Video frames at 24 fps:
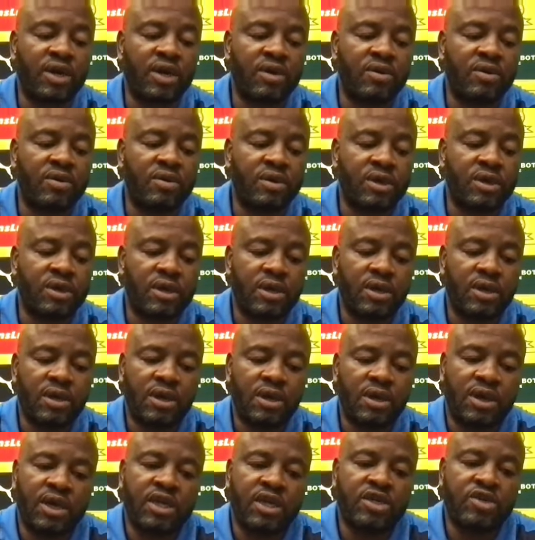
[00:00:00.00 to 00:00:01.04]
And
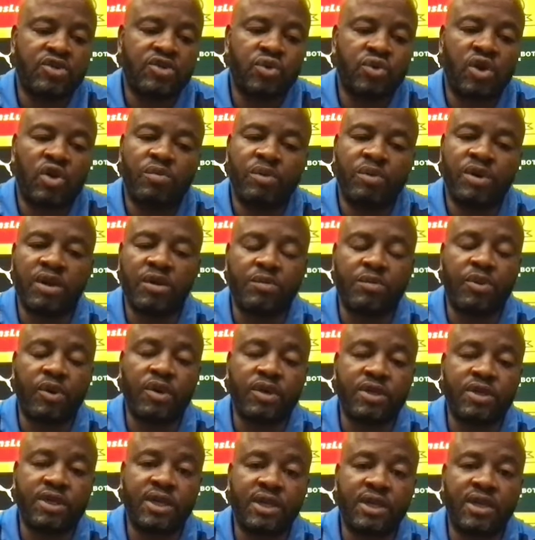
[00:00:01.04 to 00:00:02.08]
as to how many
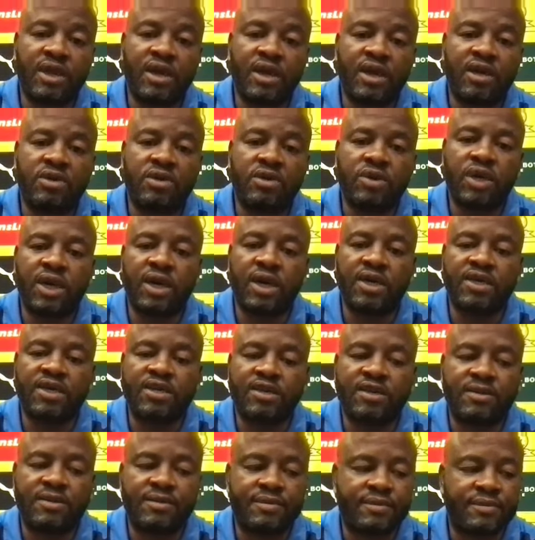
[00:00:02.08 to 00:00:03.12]
points at the end we get,